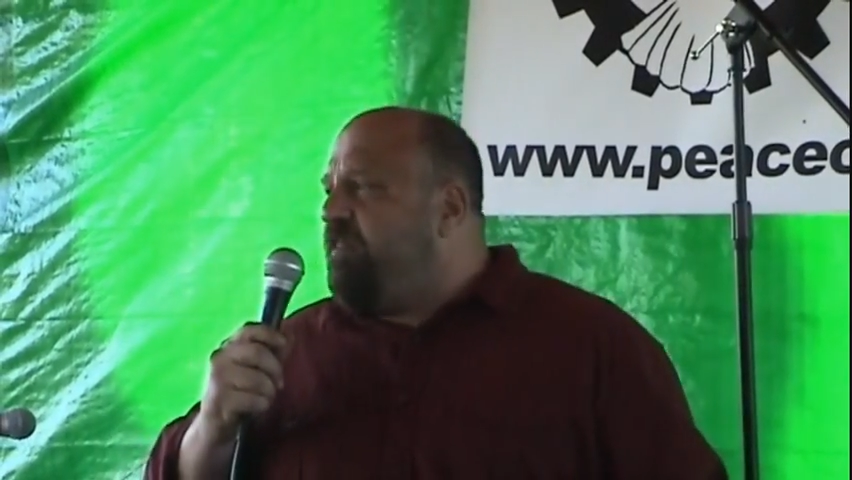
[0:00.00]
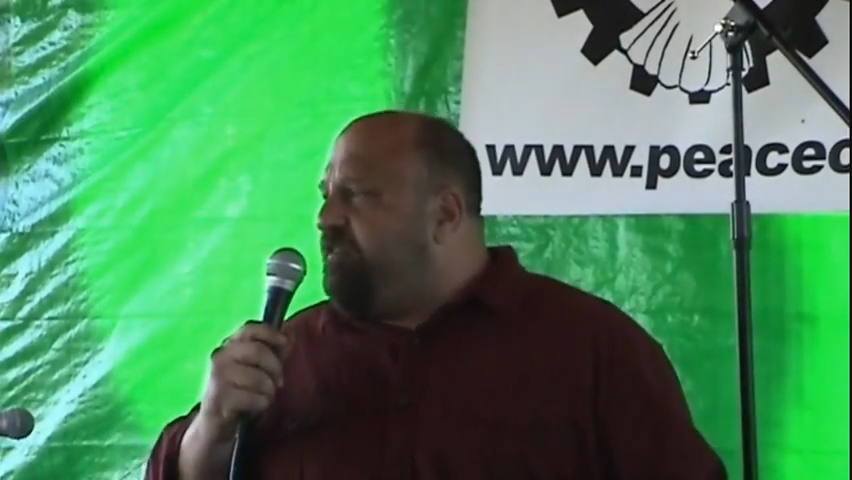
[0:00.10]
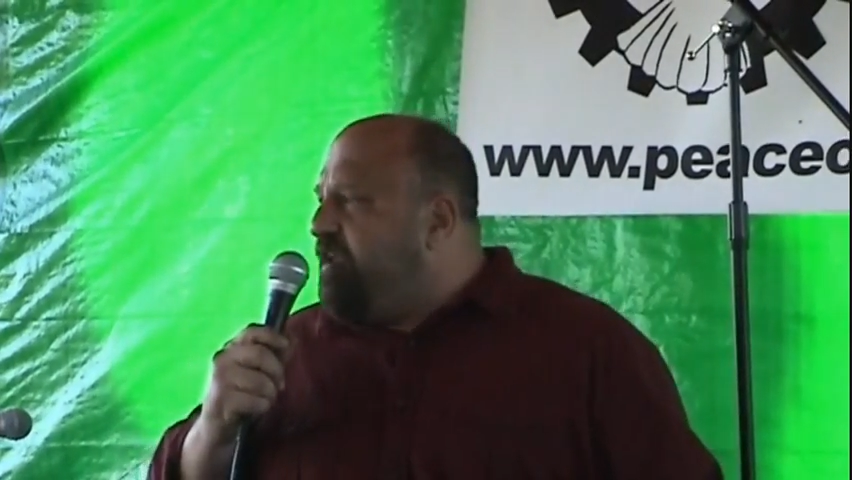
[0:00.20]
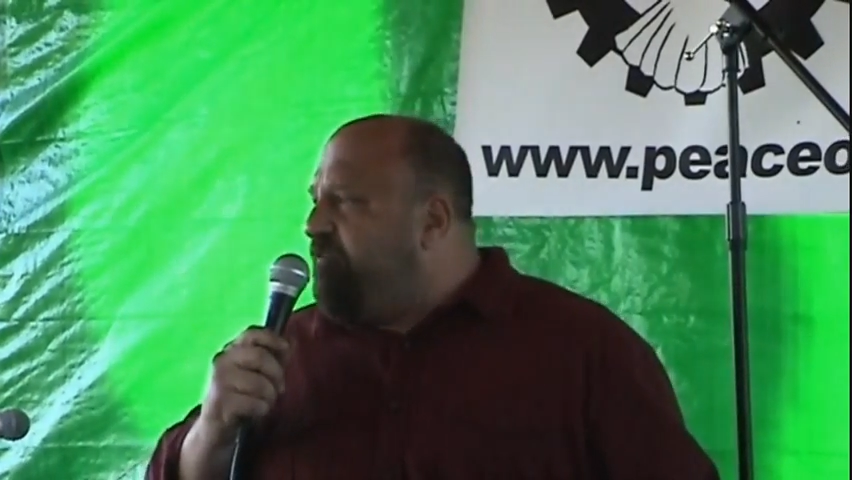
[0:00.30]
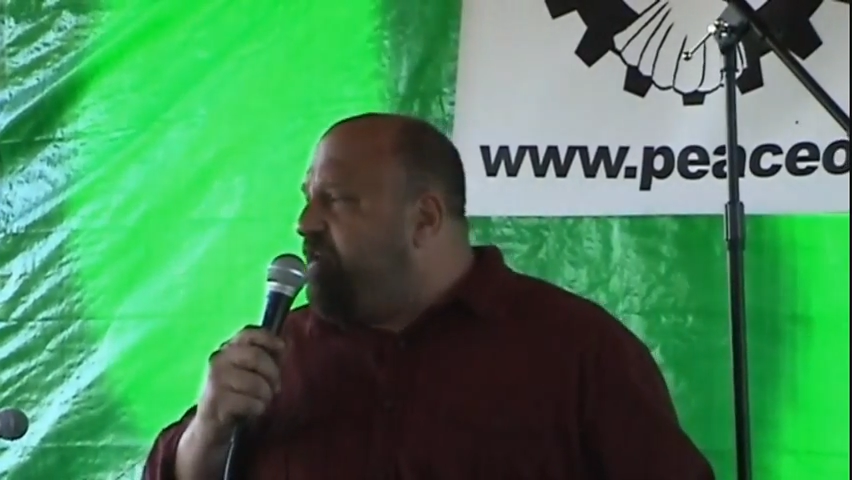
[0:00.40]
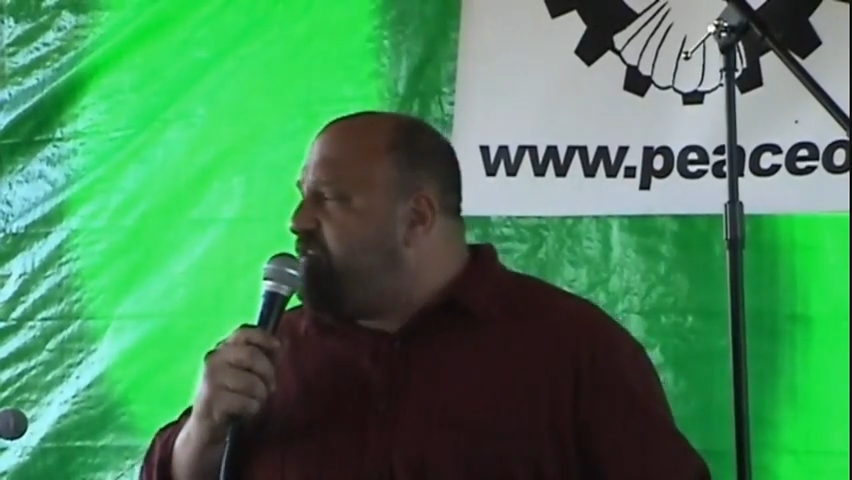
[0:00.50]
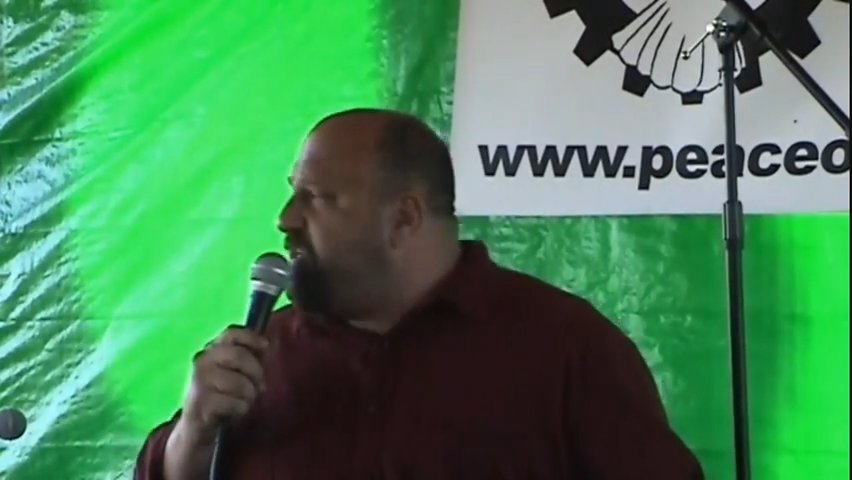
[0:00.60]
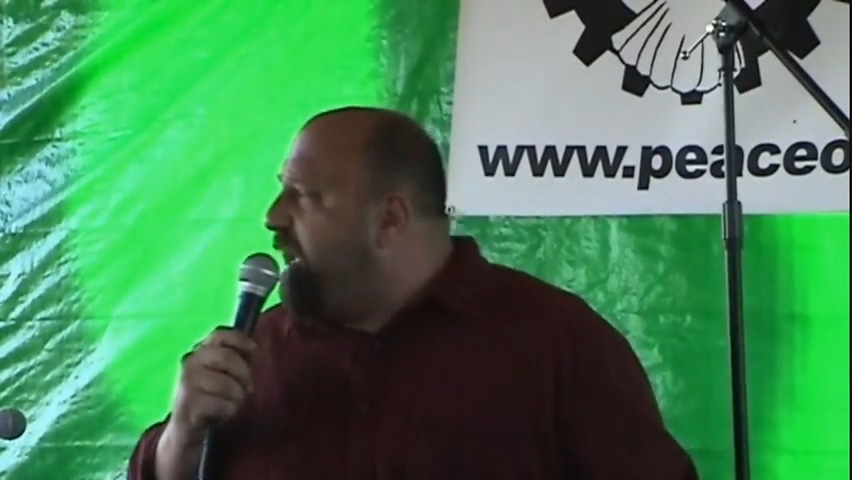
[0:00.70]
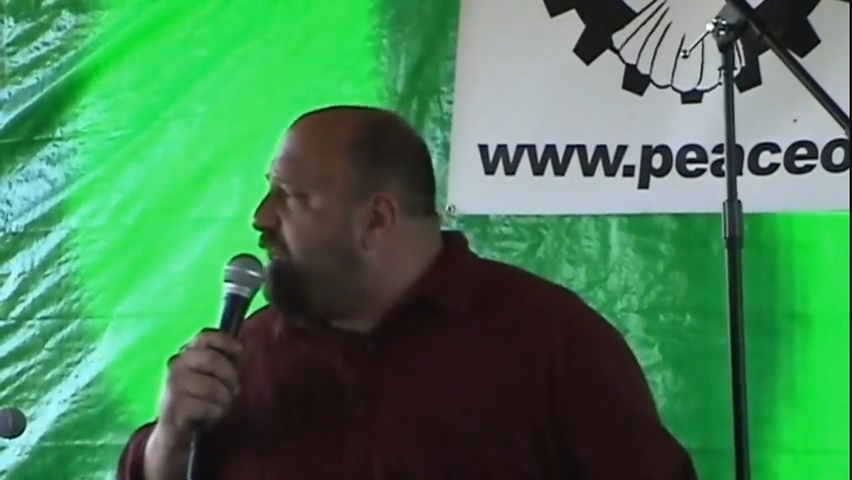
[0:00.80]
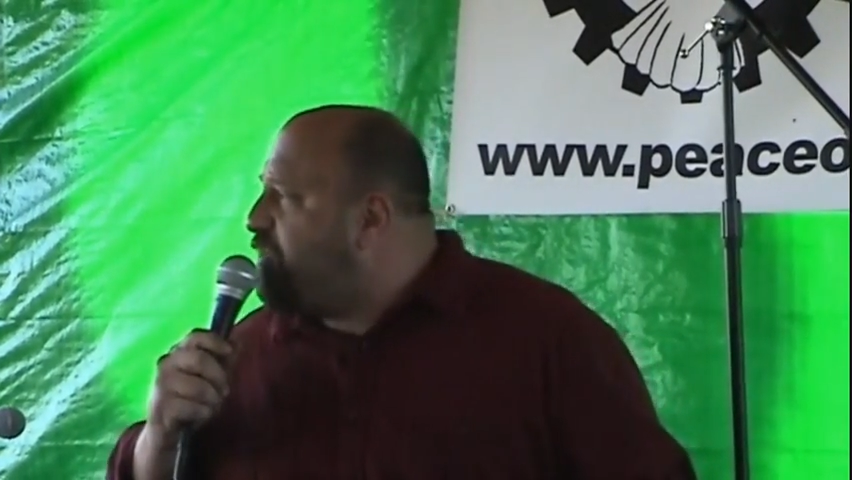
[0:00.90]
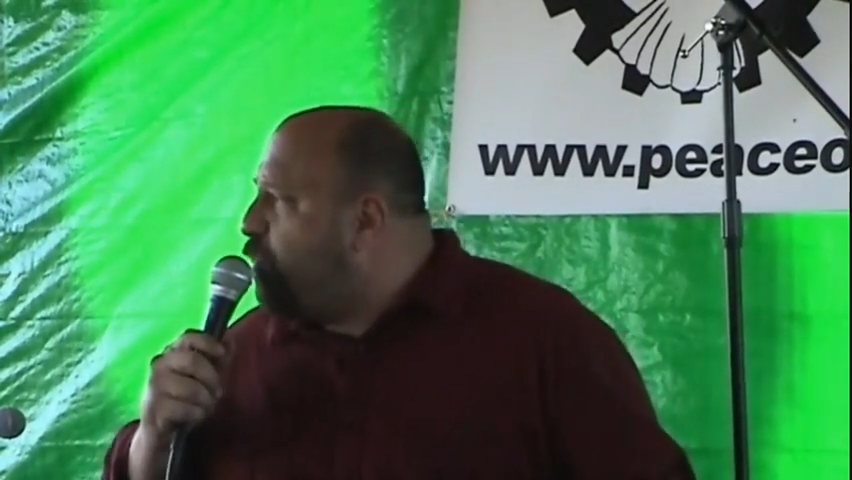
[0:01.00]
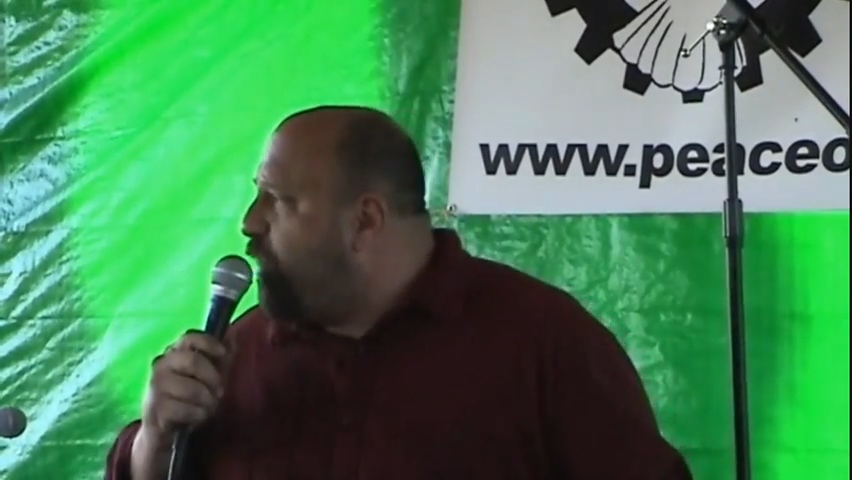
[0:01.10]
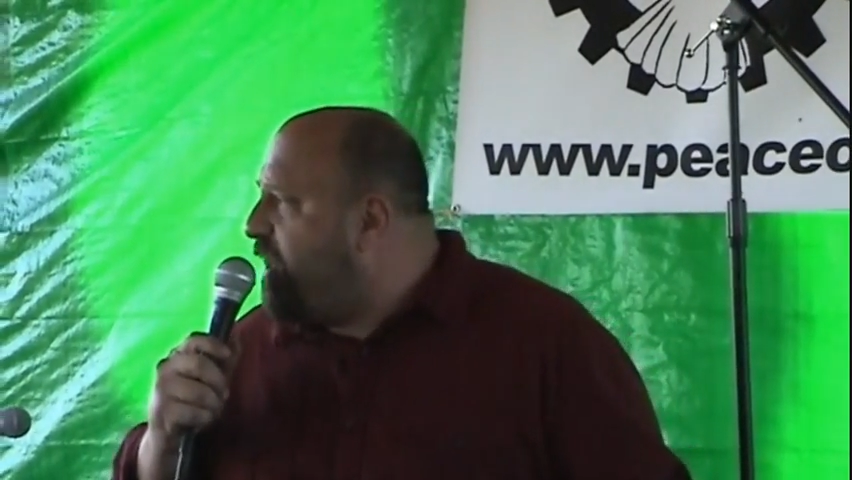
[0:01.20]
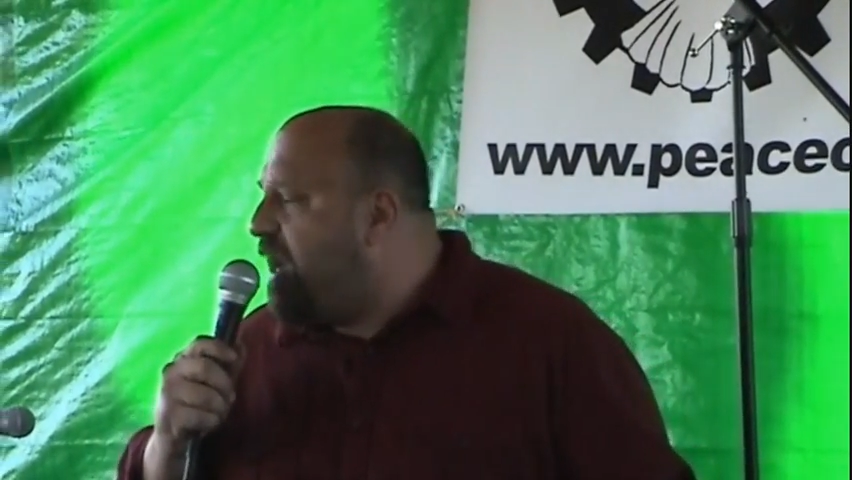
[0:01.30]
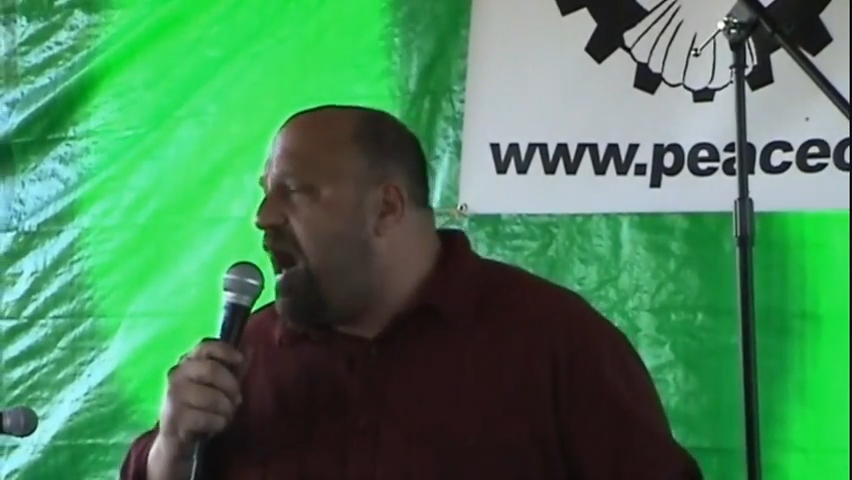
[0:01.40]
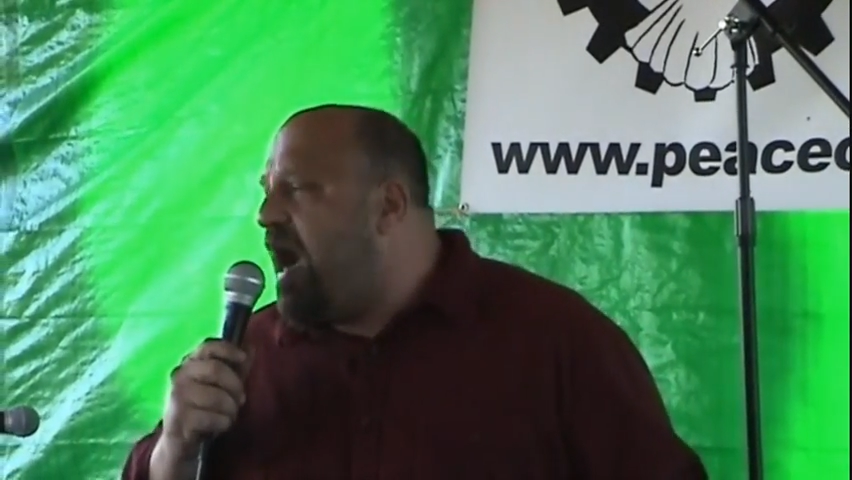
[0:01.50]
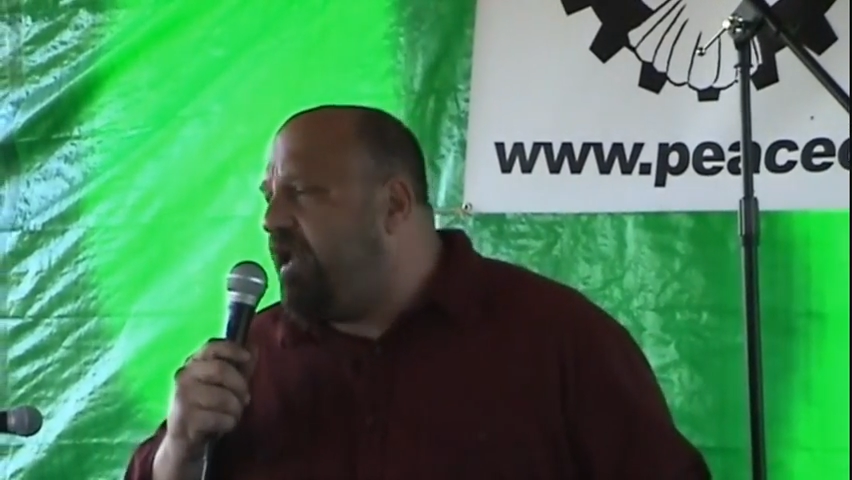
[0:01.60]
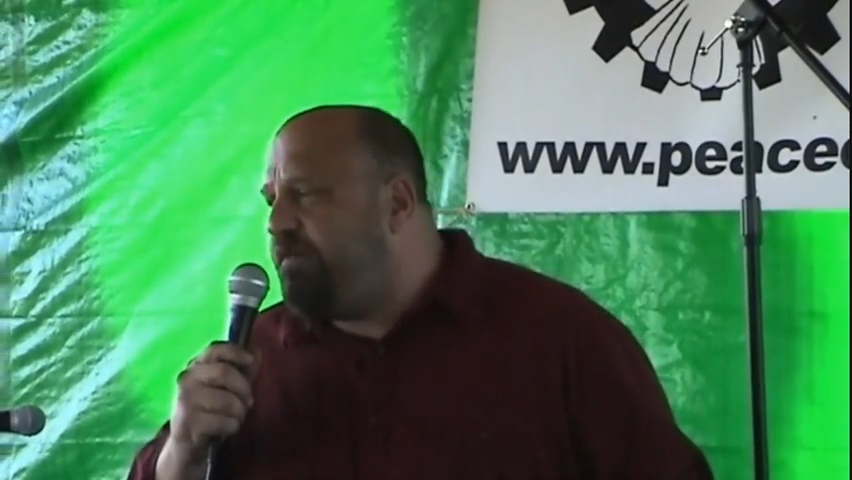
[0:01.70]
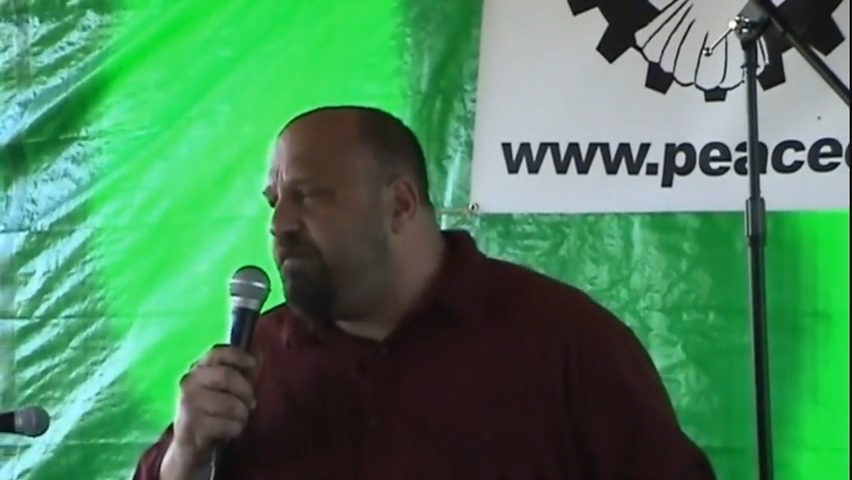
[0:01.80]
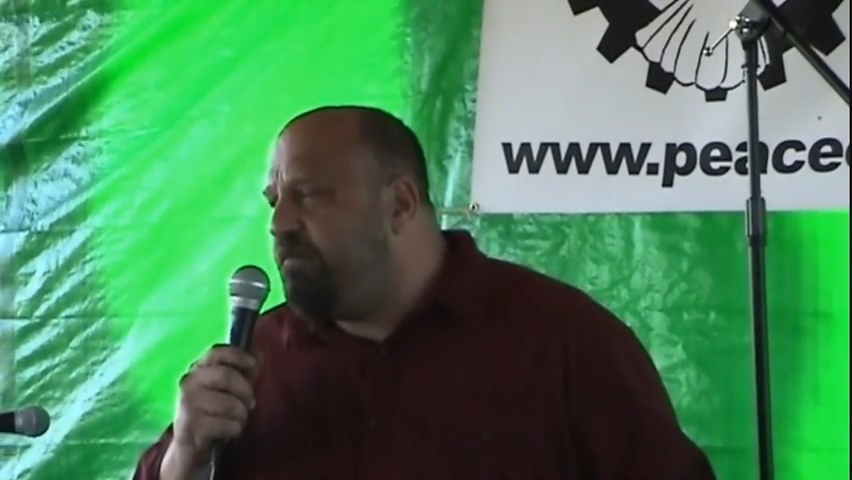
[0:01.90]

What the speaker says: that the investigation we got